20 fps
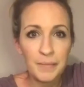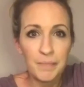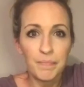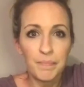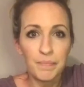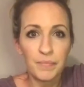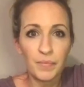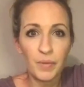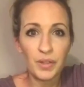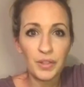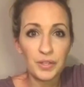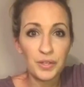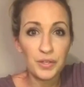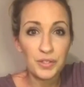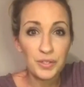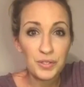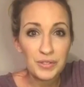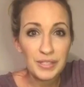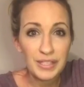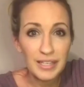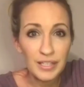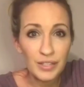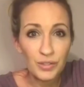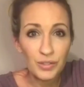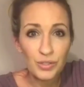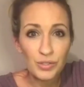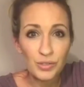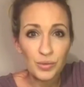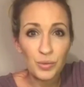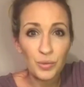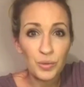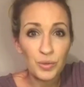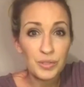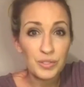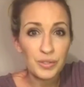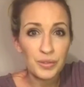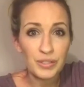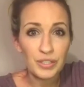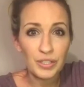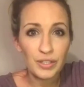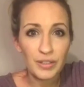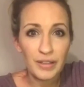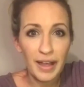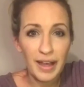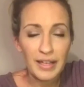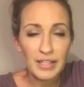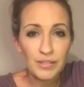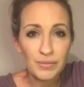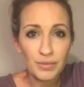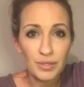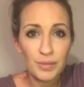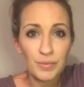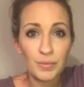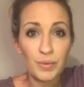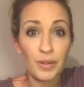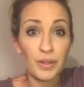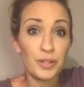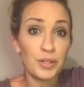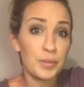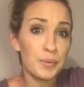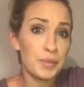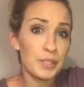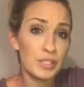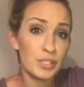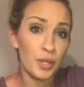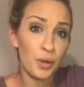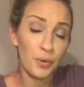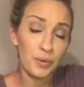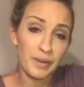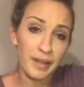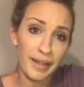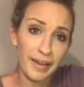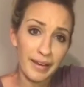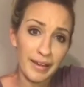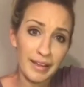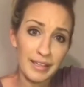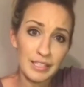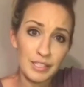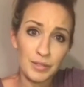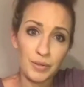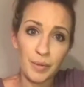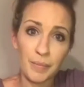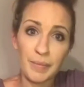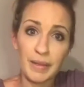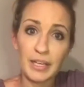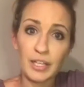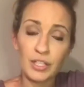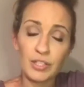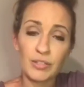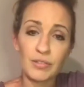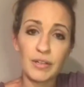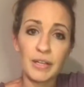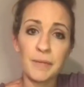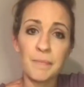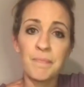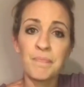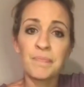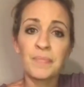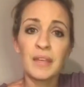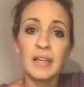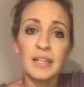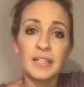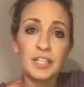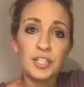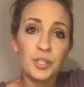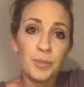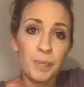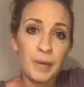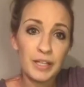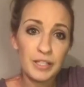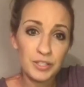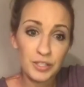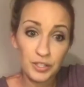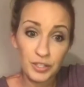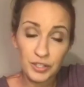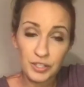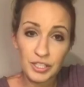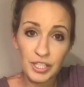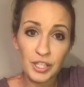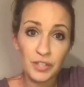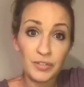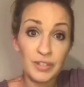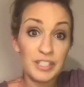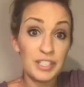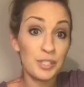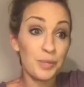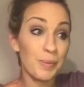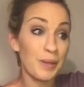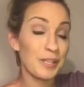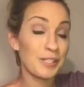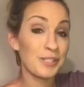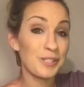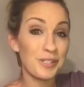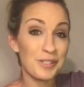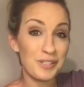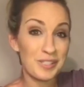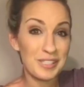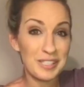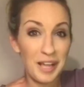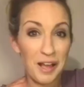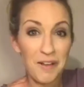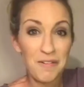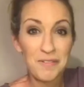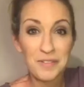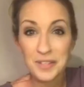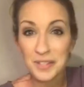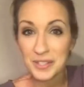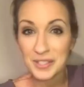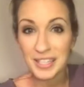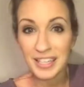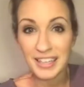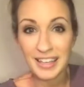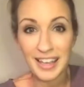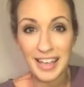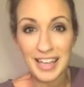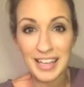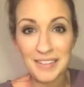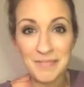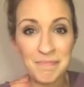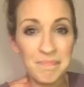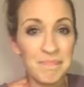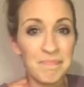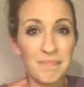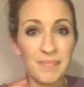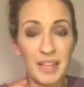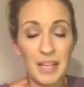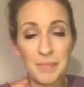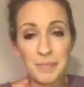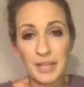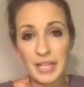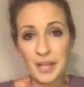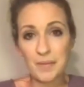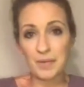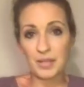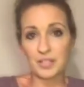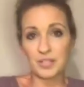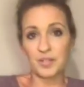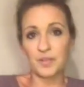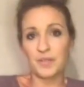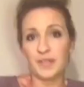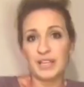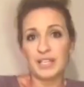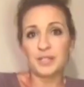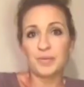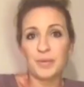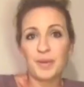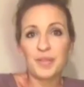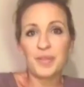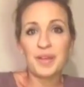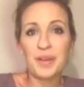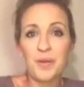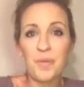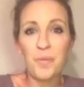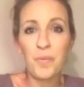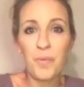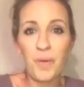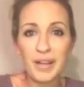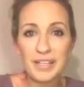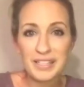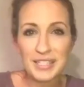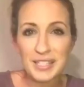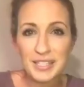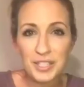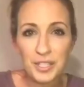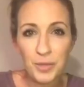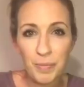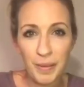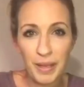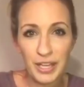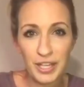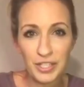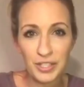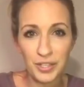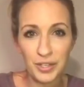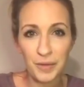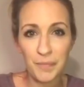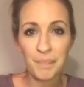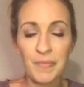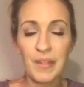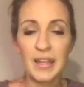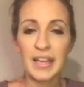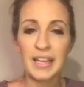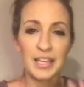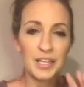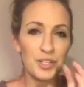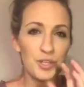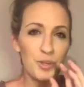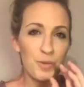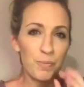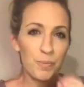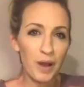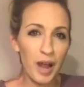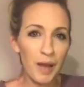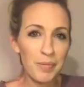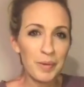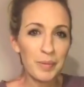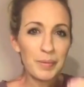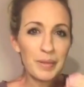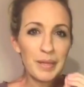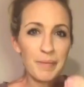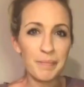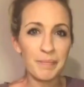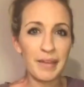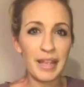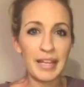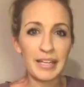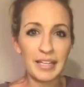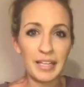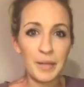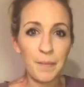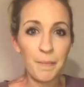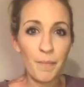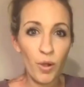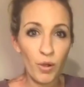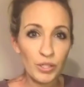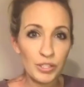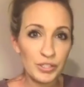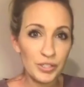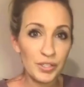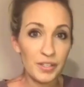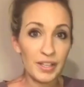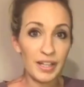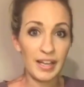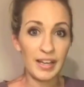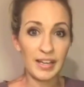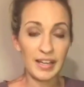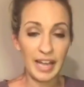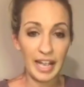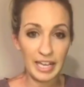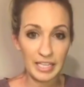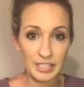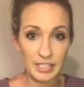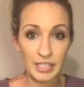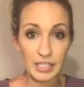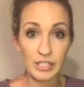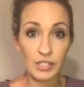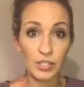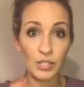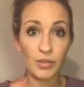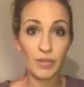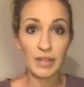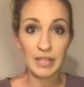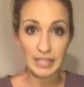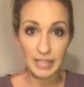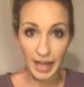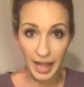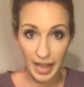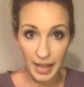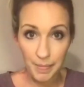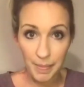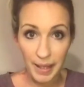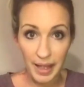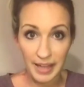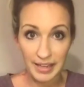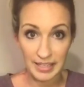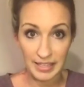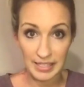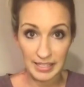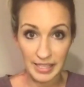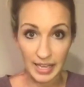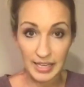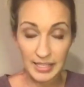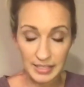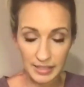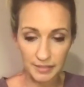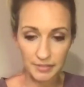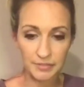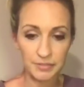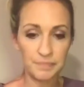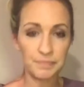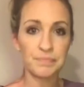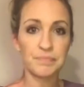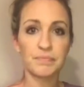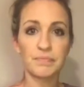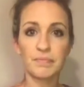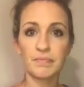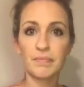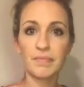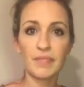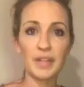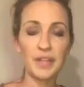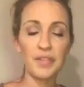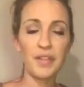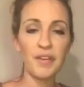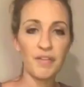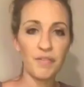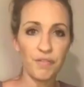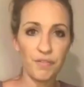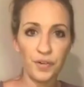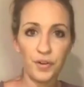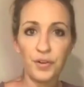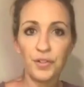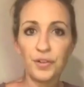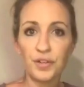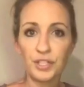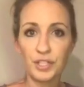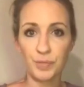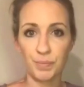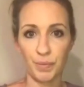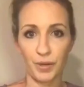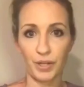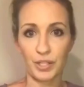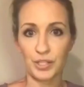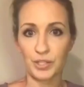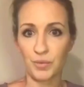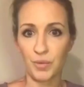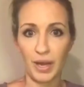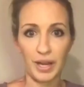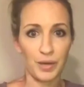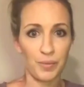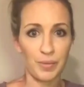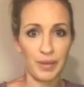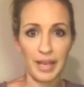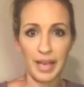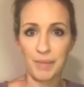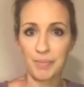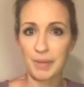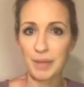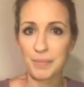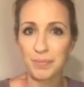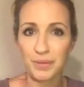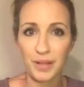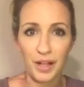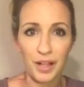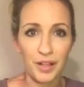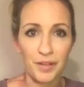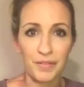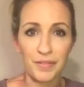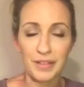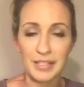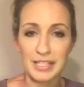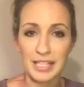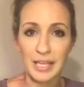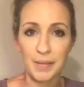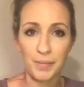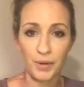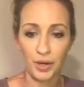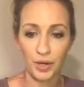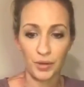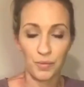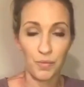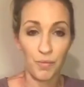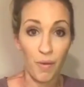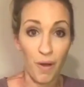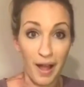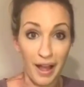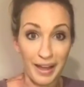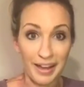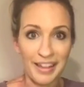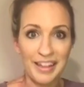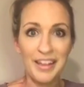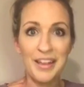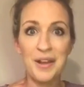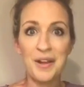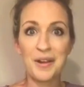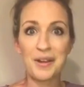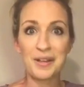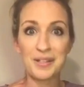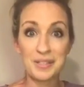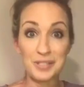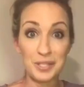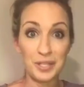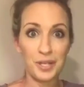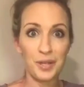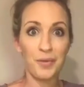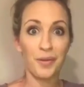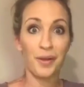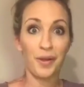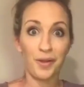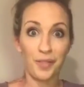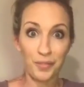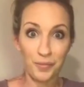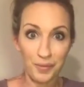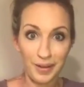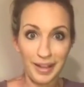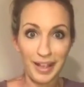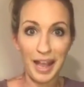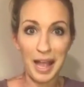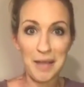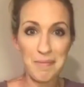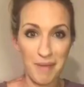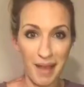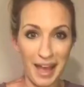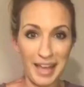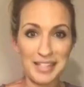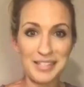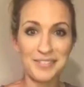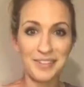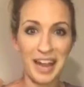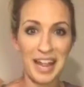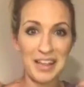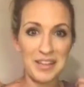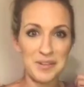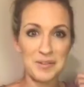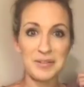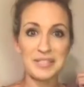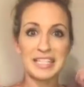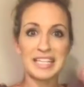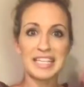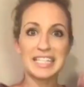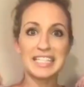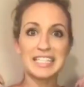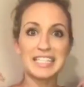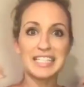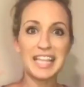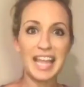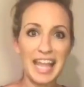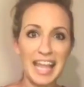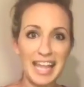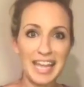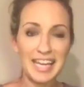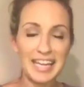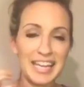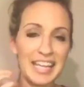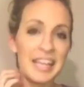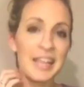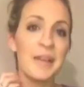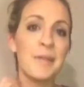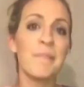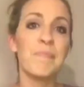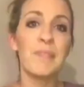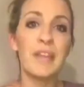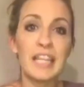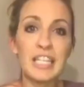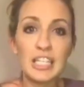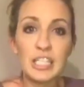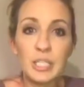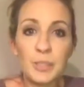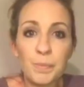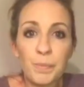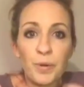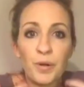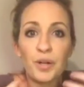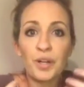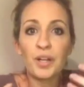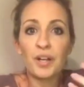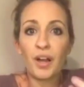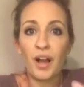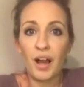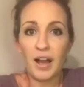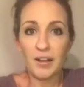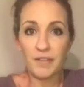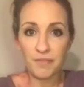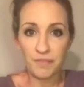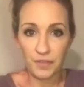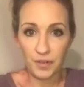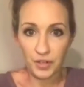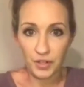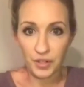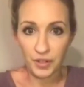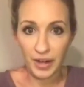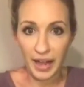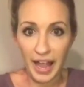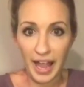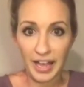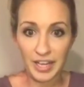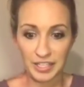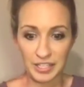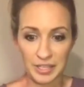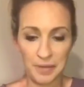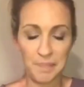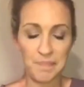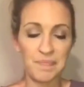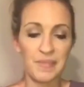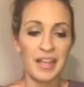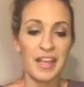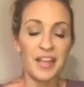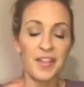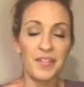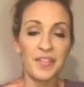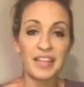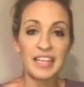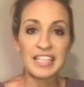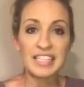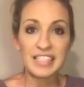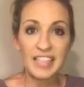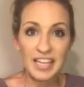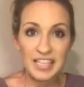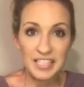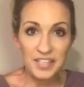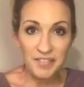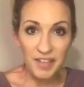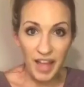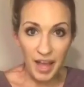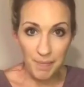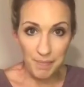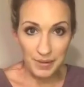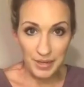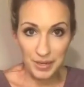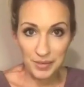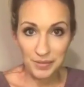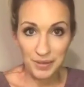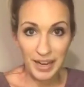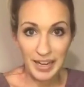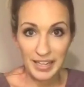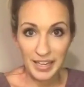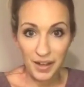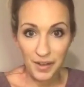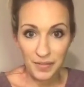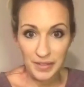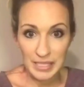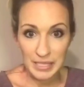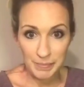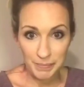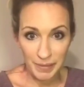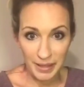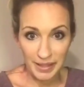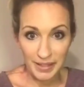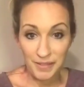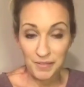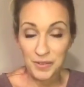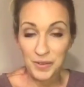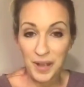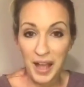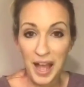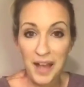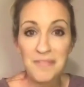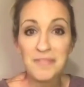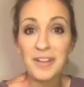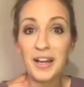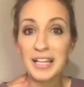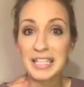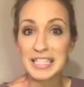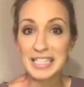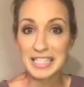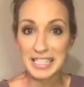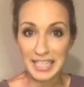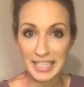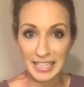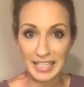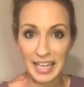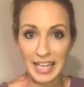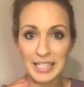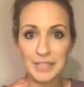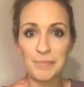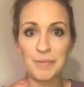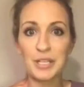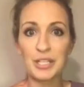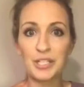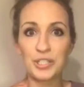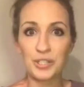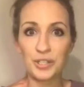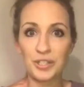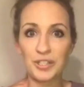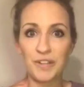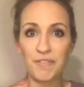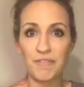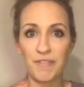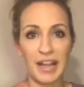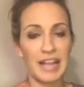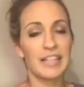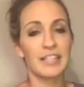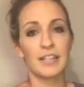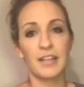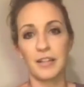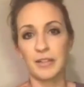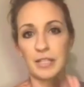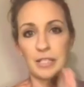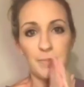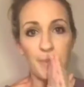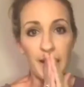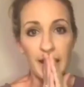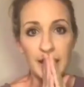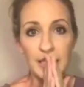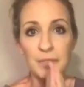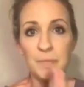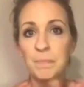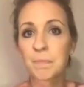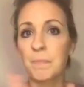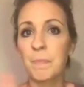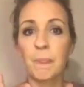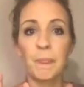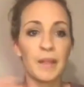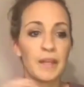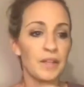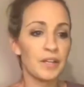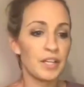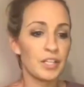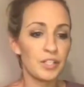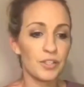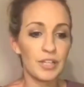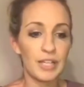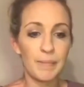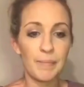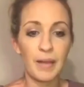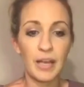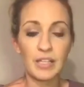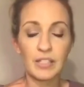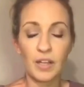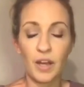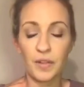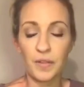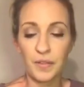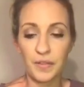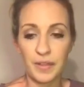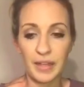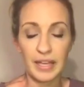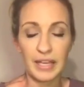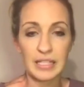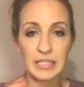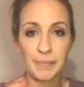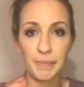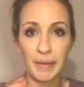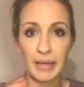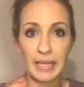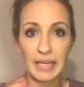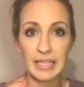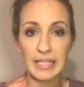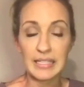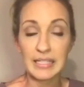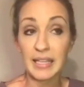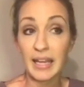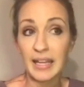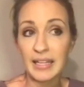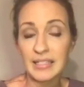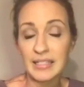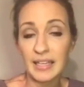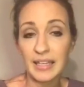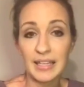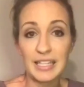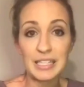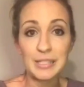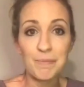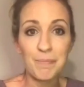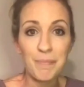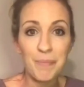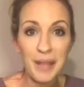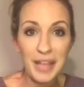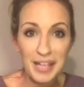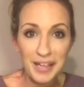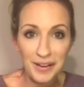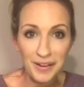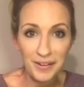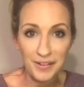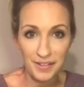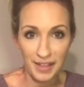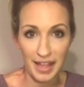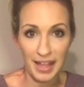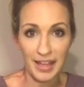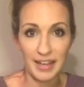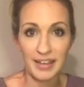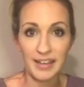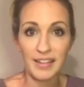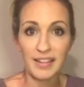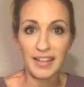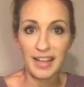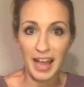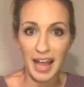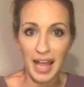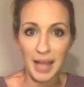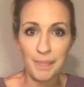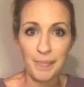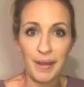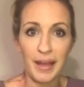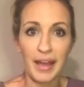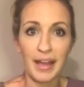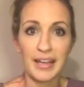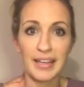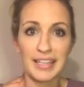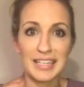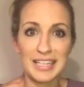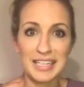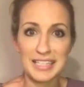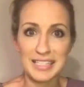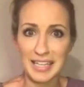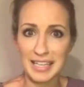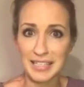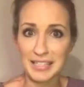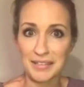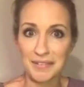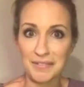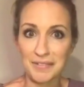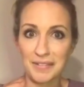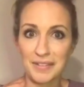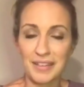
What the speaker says: Whether you'd use it in your schools or in your classrooms, whether you would donate it to a ministry. Did you picture your children? Did you picture yourself using it and being able to do things with it? What did you picture? You probably made an emotional connection to this iPad incentive that further spurred you on. And we had people all over the team earn 1, earn 2, earn 3 iPads, right? It was insane. It spurred on further action. The incentive happening right now this month, if you have not seen it, be sure to find it on this page. Look in your emails, all the things, but it is nuts. And it's bigger than the iPad incentive.